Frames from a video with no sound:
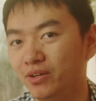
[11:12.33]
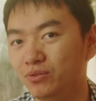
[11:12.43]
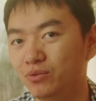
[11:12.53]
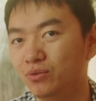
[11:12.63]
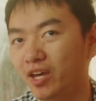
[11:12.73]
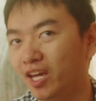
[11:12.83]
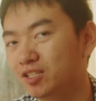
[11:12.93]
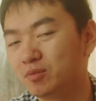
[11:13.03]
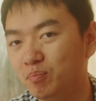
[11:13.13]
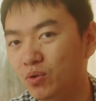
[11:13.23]
you
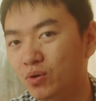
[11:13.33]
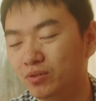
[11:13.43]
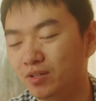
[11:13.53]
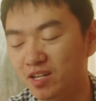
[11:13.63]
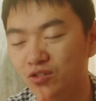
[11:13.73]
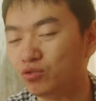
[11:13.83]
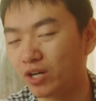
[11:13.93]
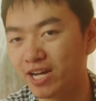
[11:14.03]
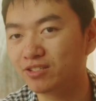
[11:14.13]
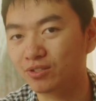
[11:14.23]
export, you
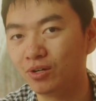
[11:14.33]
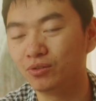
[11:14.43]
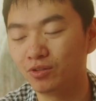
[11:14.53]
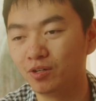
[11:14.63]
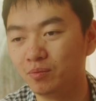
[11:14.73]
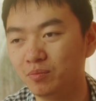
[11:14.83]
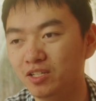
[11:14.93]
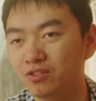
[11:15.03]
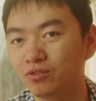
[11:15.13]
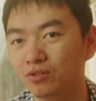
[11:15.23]
transcode them
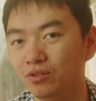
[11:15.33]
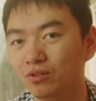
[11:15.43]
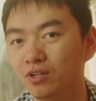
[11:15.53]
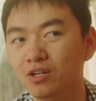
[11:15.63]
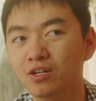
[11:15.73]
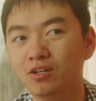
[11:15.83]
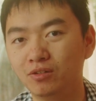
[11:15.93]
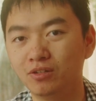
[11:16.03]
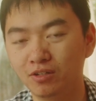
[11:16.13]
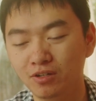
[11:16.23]
into
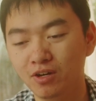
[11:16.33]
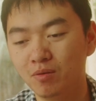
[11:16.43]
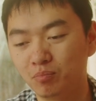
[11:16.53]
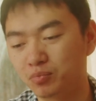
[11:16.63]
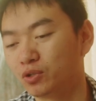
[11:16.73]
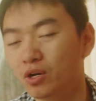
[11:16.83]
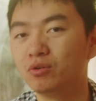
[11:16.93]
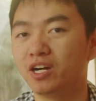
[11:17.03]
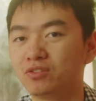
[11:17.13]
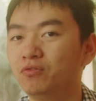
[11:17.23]
the
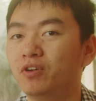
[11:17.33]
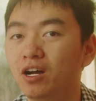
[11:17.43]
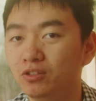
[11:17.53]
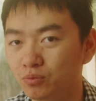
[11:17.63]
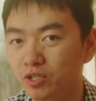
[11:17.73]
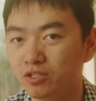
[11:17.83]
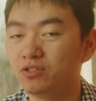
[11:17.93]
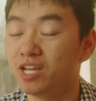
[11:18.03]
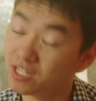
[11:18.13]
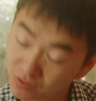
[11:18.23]
ProRes files,
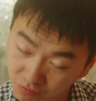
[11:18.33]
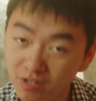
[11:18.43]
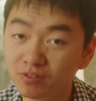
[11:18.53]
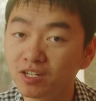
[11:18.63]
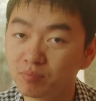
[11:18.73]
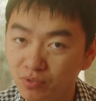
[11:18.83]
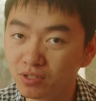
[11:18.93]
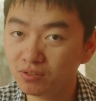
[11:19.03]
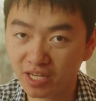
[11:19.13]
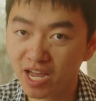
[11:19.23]
which yes, Final Cut
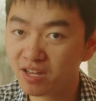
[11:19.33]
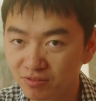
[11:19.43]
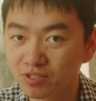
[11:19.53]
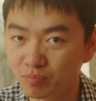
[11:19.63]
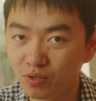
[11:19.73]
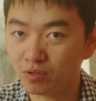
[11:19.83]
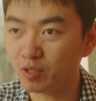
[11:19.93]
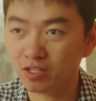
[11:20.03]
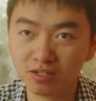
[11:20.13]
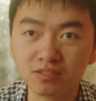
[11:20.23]
Pro can support
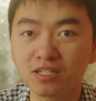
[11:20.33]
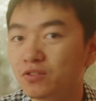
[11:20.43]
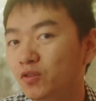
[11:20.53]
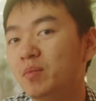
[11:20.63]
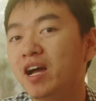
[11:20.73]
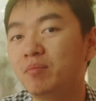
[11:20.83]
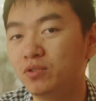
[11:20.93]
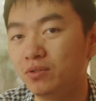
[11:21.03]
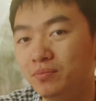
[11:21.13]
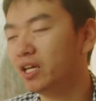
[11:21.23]
because it's from
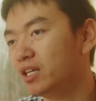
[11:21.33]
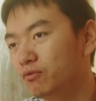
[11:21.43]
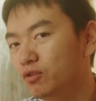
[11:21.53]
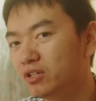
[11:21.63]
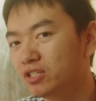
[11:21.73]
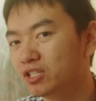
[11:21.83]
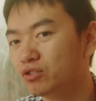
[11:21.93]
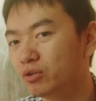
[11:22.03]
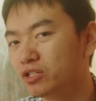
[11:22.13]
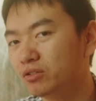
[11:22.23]
Apple. Like if you're in a
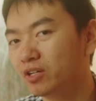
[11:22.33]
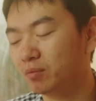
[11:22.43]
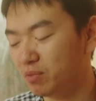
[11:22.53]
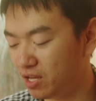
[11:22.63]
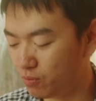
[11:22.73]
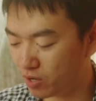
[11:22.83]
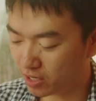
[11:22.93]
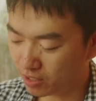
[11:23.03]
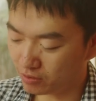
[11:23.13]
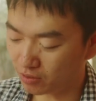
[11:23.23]
situation like me
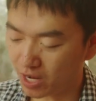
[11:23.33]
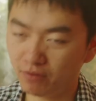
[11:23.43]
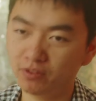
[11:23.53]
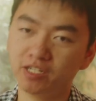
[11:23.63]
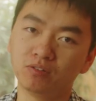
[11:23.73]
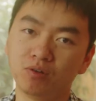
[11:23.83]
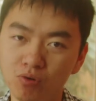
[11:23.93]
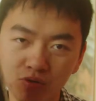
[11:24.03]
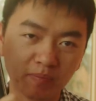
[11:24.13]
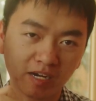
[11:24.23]
where you know you have like an
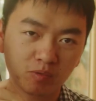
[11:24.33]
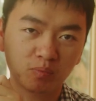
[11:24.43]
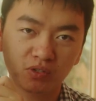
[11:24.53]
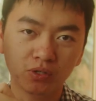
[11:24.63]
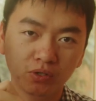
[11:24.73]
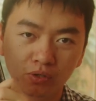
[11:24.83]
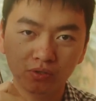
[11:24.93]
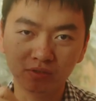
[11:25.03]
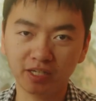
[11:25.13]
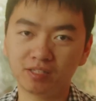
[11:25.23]
old MacBook
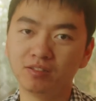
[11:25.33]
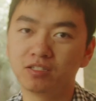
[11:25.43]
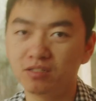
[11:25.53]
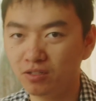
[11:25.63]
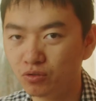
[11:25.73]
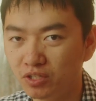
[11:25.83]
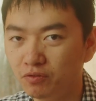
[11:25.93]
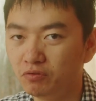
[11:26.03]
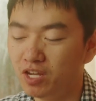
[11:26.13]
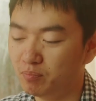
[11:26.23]
Pro, like this
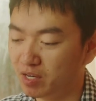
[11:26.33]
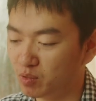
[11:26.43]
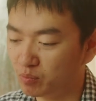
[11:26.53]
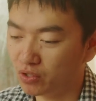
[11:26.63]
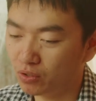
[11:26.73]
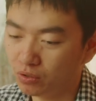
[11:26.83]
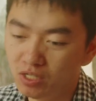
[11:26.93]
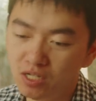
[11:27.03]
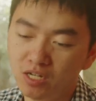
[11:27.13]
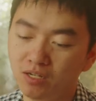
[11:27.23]
2015 MacBook Pro,
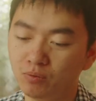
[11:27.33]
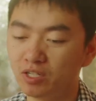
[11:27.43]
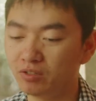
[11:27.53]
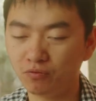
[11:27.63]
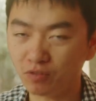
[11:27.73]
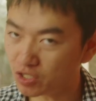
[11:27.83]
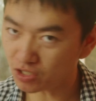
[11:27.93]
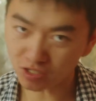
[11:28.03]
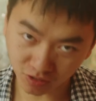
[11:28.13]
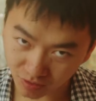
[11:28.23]
where
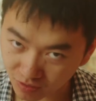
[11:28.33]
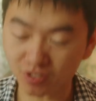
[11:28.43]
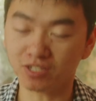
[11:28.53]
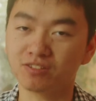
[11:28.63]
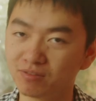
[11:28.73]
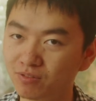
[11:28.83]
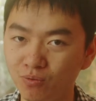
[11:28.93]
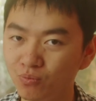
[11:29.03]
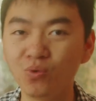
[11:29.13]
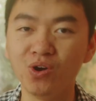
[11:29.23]
DaVinci just doesn't
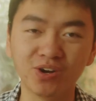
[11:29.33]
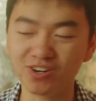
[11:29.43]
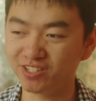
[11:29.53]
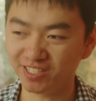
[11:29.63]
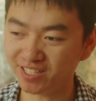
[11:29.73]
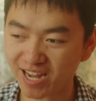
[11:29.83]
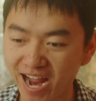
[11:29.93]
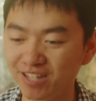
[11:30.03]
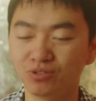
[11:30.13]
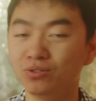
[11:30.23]
work on it
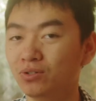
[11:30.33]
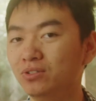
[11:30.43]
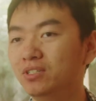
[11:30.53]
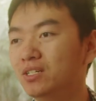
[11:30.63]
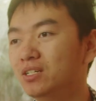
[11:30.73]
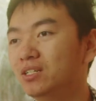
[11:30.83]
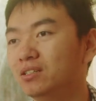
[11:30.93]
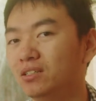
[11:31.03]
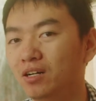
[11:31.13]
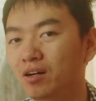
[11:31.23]
at all,
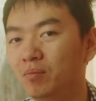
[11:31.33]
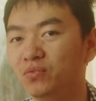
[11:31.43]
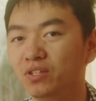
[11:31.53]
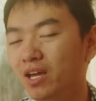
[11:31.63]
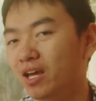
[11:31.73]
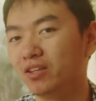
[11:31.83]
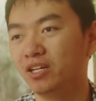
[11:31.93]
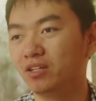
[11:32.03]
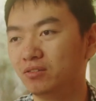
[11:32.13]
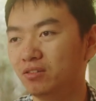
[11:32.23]
yeah,
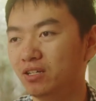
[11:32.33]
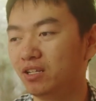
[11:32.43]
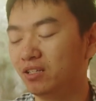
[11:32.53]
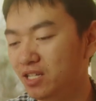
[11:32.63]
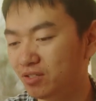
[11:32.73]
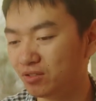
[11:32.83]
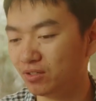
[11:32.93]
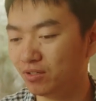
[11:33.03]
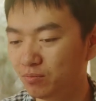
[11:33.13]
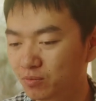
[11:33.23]
then at least
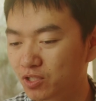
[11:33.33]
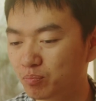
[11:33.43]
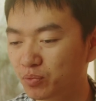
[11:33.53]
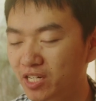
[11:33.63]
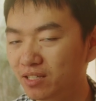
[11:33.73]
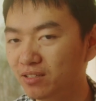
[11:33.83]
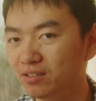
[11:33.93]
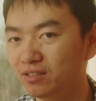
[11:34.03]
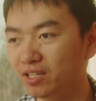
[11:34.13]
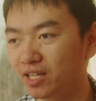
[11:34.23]
just
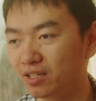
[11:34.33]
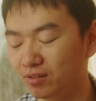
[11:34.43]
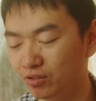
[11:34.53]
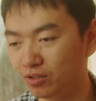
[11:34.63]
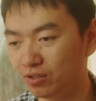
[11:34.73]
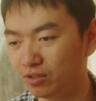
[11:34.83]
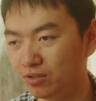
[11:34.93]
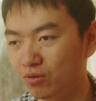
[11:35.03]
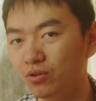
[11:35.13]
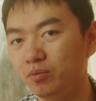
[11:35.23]
bring like
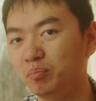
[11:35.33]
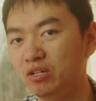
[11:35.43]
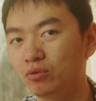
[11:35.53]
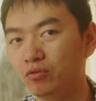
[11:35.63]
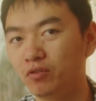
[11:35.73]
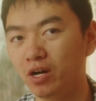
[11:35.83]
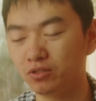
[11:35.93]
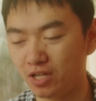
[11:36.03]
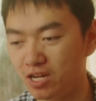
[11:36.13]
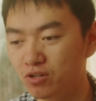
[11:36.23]
all the B-Raw
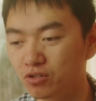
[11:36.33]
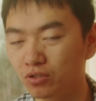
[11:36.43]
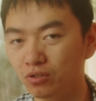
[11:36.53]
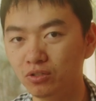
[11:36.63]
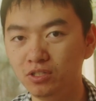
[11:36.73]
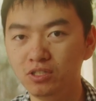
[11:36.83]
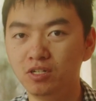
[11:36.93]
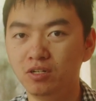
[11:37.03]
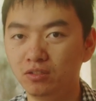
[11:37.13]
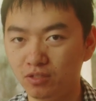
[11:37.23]
files into
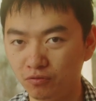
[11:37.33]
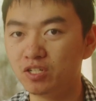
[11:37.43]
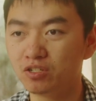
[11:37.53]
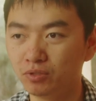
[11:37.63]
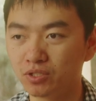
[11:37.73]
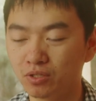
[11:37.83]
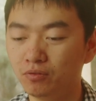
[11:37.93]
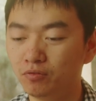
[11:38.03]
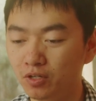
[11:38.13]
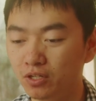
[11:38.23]
DaVinci
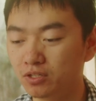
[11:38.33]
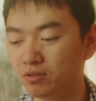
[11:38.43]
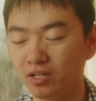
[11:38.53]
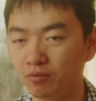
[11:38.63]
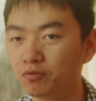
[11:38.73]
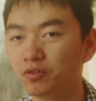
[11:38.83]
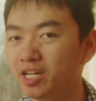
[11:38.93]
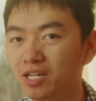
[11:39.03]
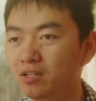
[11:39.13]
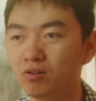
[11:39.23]
Resolve first, like
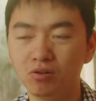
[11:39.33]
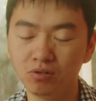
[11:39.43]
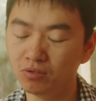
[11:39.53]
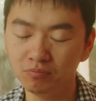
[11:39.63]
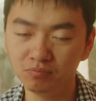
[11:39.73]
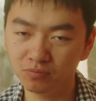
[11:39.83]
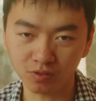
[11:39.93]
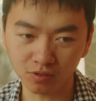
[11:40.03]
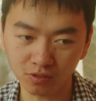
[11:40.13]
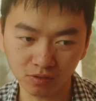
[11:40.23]
free or
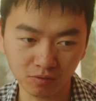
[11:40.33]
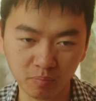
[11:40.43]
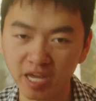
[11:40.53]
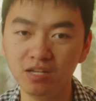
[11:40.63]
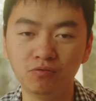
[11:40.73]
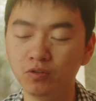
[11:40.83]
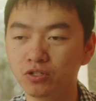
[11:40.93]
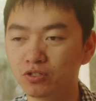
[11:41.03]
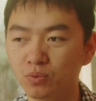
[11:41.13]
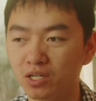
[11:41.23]
the paid
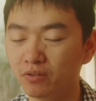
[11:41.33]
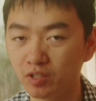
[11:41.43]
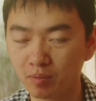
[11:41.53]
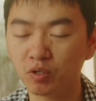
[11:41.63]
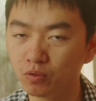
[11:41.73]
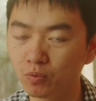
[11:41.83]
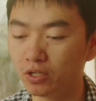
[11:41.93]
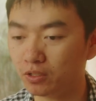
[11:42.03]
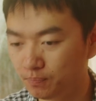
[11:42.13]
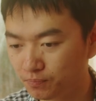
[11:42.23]
version, whatever, they both
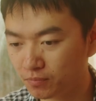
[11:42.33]
work.